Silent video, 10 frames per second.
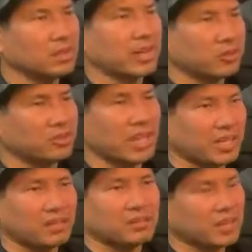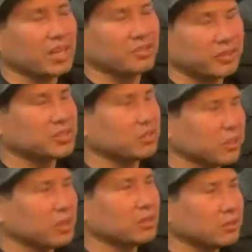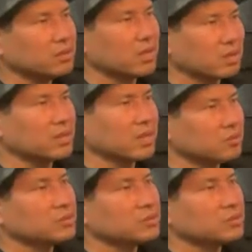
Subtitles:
I know a lot of fish have been caught on that one.